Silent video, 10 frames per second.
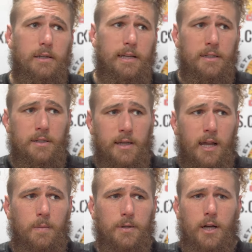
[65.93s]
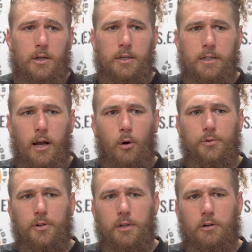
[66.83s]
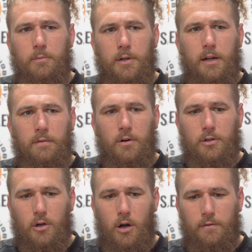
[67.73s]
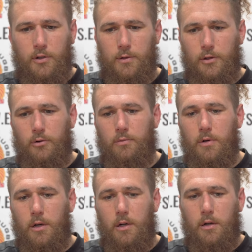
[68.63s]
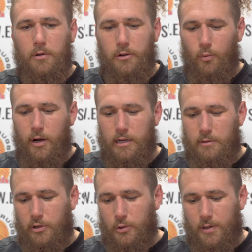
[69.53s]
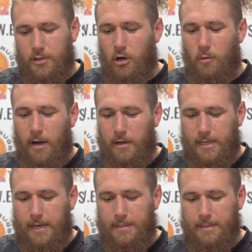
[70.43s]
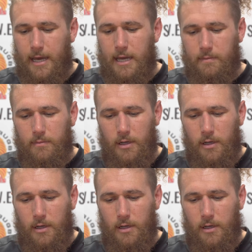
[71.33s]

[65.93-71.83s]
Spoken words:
into the elements actually helped us a little bit in that first half, because we knew the way in which we had to go about attacking the game.